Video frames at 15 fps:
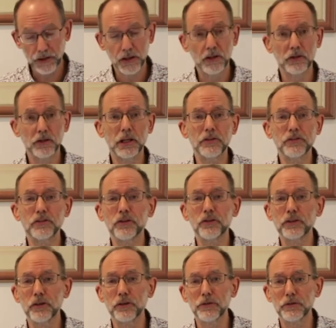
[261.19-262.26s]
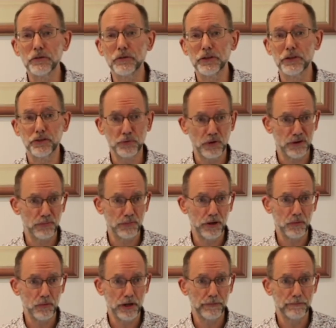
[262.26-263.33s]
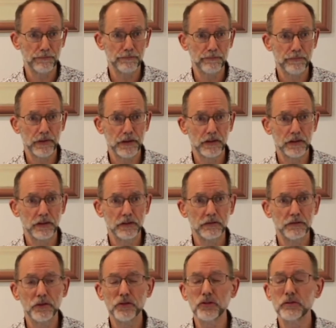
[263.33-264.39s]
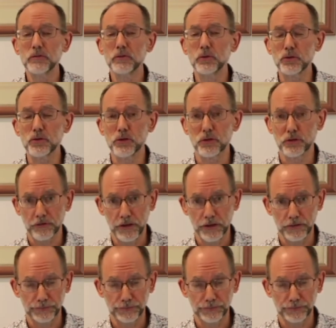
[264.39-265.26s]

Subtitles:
So let's just go through these one by one. First of all, genre.